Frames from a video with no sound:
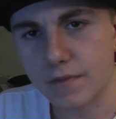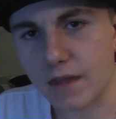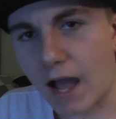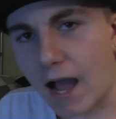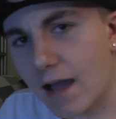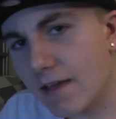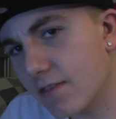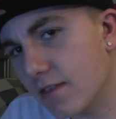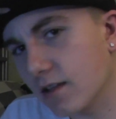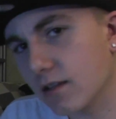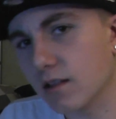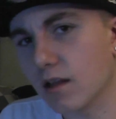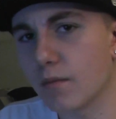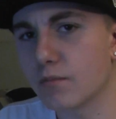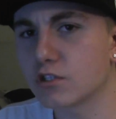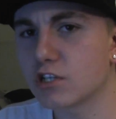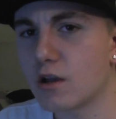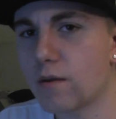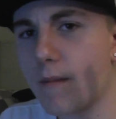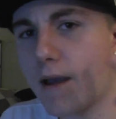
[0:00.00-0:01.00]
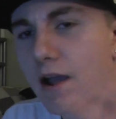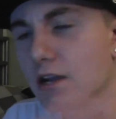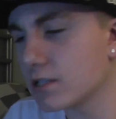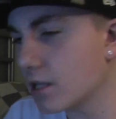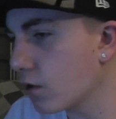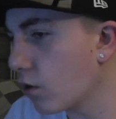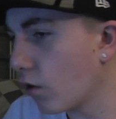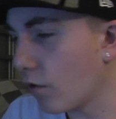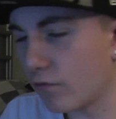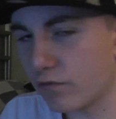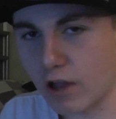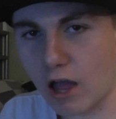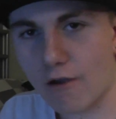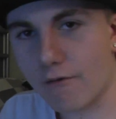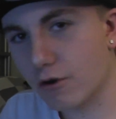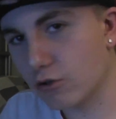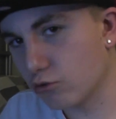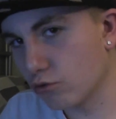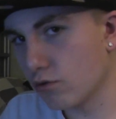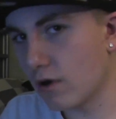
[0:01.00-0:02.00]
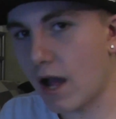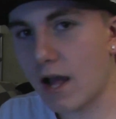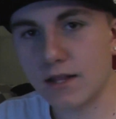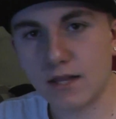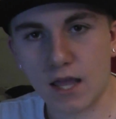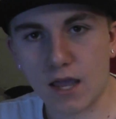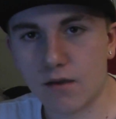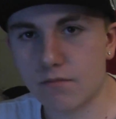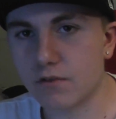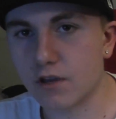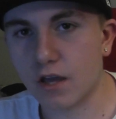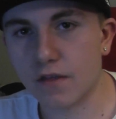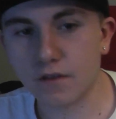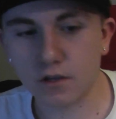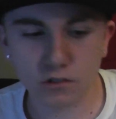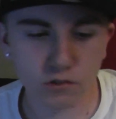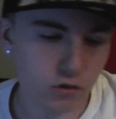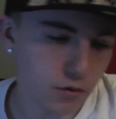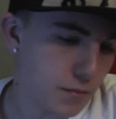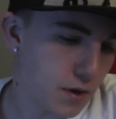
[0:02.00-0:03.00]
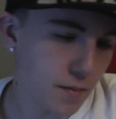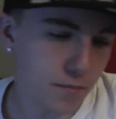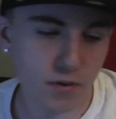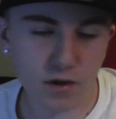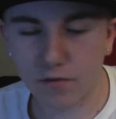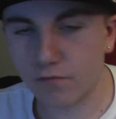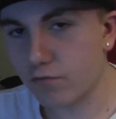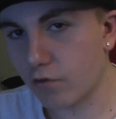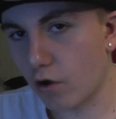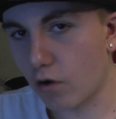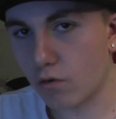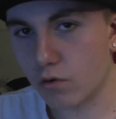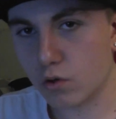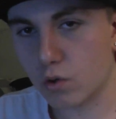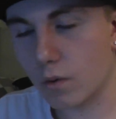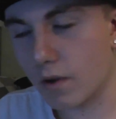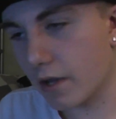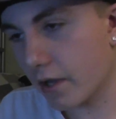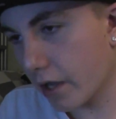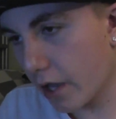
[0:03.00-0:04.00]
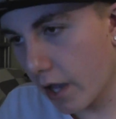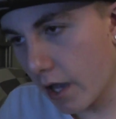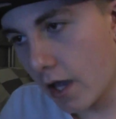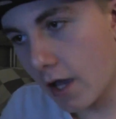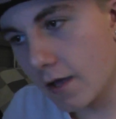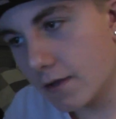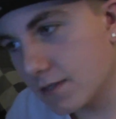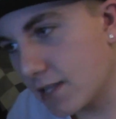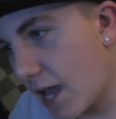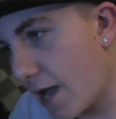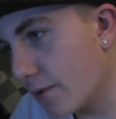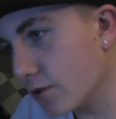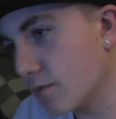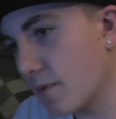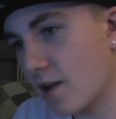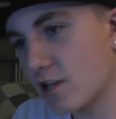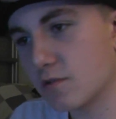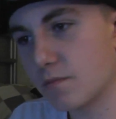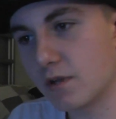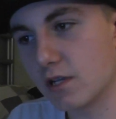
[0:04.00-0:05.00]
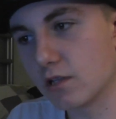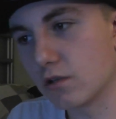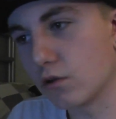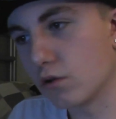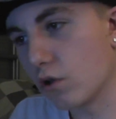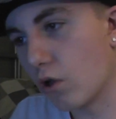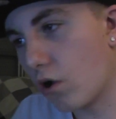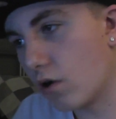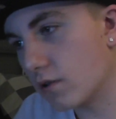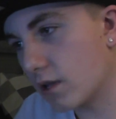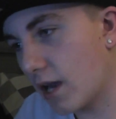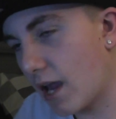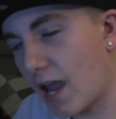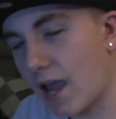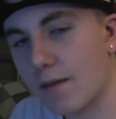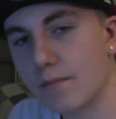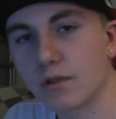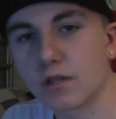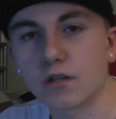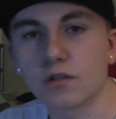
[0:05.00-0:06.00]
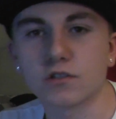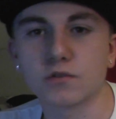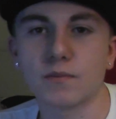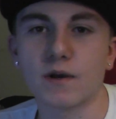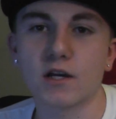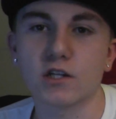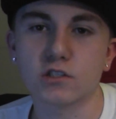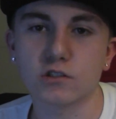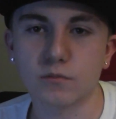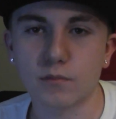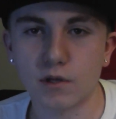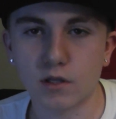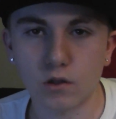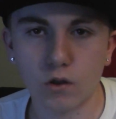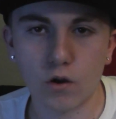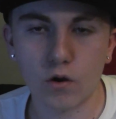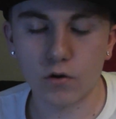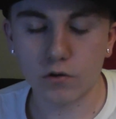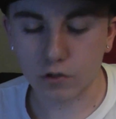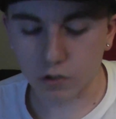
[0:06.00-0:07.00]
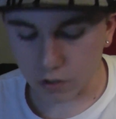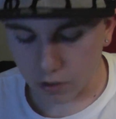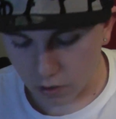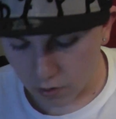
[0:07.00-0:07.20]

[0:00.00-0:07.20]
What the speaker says: I think Lumberjack match, they're going to fly right through that damn thing. I think it's going to be a pinfall real quick. Tables match is going to be a little long, the ambulance match is going to be longer.